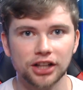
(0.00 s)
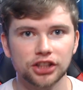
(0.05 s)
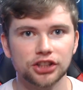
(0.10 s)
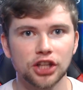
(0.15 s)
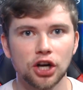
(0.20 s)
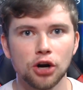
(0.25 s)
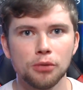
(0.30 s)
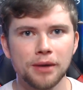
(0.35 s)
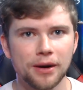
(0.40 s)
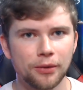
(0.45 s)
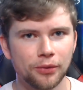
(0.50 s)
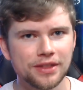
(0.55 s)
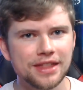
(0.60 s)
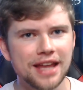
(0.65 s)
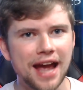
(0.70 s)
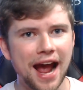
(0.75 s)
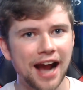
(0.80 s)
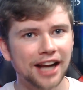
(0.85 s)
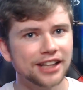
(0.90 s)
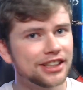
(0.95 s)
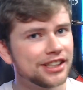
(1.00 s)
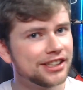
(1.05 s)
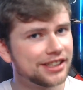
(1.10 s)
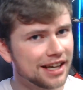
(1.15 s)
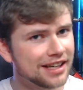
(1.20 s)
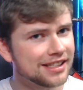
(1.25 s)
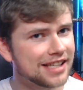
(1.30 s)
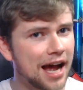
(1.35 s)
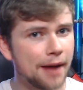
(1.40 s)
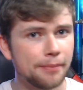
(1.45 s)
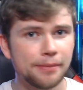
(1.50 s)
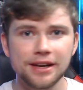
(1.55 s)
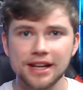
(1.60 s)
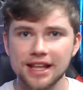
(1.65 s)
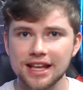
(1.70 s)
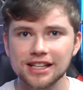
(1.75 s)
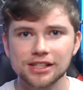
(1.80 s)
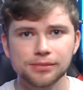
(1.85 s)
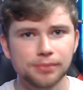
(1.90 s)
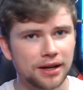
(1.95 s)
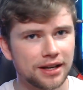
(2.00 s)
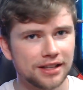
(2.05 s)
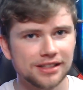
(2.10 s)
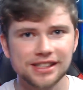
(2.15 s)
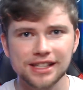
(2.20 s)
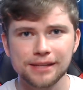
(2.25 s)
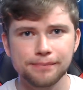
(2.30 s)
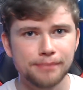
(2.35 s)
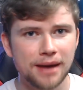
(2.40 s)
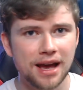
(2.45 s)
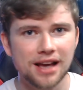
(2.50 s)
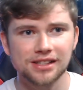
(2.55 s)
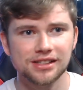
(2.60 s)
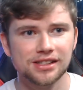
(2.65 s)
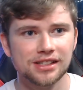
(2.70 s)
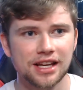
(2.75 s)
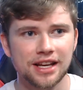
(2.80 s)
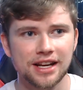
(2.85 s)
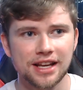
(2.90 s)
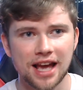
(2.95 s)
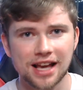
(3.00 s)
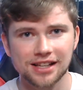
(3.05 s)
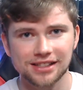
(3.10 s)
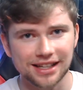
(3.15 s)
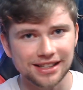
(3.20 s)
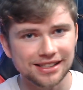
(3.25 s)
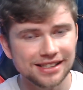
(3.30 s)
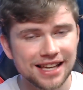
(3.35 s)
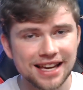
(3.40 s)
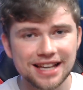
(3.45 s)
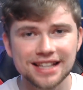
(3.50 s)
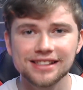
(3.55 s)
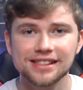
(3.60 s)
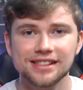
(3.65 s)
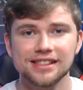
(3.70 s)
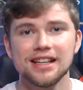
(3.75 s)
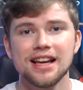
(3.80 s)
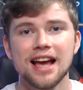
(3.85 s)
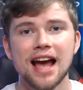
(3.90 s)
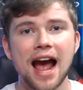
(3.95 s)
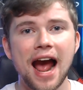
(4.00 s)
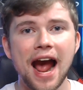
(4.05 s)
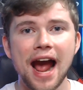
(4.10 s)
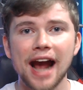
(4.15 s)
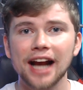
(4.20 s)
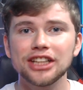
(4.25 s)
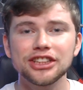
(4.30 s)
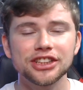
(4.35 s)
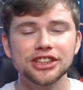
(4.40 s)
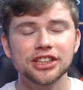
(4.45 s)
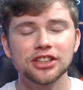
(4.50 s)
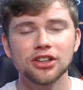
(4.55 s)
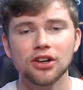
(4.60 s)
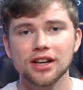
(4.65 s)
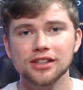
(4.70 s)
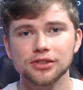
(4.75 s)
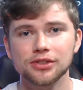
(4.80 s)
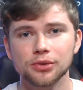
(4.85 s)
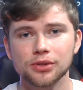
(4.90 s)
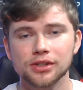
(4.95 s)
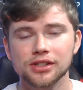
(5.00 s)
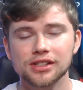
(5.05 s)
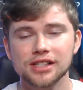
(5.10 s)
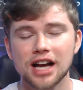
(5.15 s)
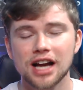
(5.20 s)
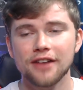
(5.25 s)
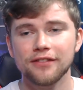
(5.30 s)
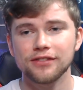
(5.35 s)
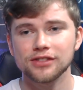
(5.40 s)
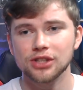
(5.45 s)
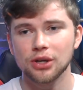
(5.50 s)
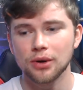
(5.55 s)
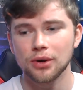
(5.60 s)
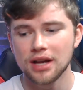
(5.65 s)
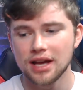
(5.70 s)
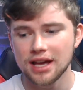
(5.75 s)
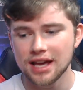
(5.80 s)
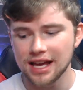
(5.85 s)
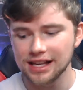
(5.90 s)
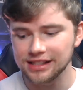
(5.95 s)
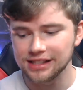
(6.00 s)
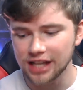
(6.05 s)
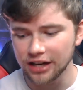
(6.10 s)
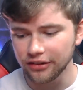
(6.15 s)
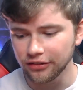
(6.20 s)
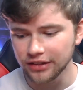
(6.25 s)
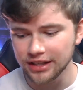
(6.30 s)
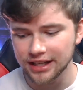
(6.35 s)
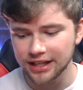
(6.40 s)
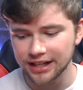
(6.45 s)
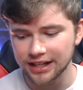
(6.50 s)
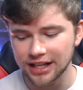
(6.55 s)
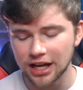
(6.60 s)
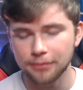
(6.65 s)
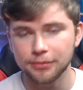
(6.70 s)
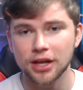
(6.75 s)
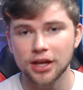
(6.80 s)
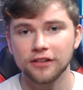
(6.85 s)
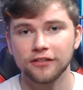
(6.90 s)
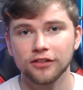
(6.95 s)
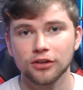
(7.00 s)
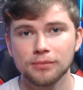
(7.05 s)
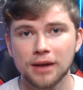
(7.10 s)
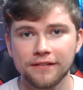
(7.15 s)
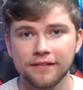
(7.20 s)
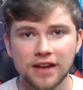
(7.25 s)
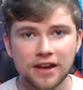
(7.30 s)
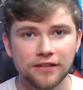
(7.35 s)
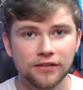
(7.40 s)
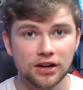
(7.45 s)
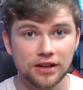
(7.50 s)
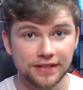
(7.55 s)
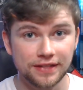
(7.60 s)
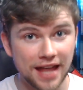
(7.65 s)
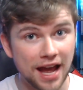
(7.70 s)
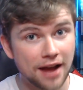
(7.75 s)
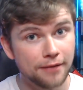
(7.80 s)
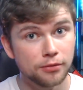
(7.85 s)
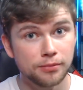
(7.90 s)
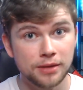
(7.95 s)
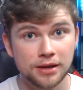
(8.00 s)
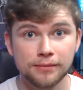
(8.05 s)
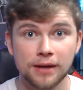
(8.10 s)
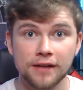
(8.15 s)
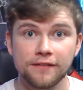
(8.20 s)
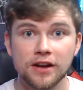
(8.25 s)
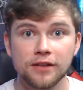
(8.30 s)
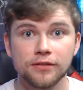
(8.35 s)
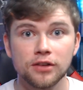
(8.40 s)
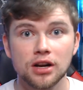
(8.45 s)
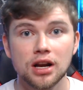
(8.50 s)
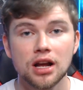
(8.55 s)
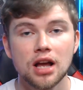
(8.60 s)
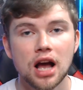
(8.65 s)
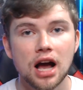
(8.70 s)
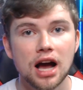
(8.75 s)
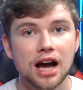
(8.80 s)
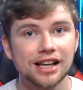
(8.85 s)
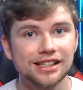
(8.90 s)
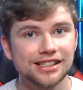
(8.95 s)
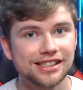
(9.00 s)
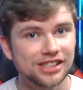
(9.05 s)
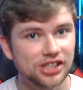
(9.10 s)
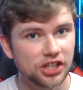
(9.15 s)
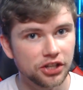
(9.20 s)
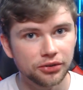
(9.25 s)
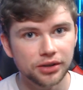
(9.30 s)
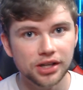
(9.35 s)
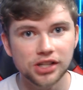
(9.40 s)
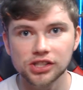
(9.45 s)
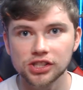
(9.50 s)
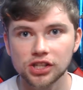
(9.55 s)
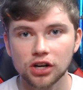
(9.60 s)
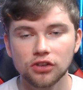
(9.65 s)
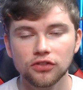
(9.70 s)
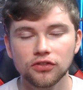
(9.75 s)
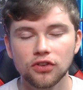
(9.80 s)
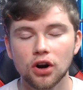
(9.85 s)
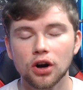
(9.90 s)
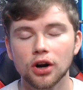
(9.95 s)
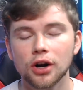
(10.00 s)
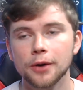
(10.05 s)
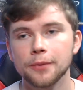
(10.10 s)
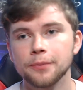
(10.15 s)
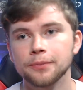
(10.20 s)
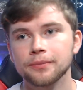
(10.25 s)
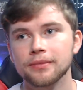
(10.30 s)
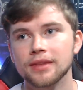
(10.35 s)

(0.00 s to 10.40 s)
show, but when the action does happen, it's the best, and it has like tense action and all that sort of stuff. So it's definitely getting up there for my favorite. That would be my favorite series so far.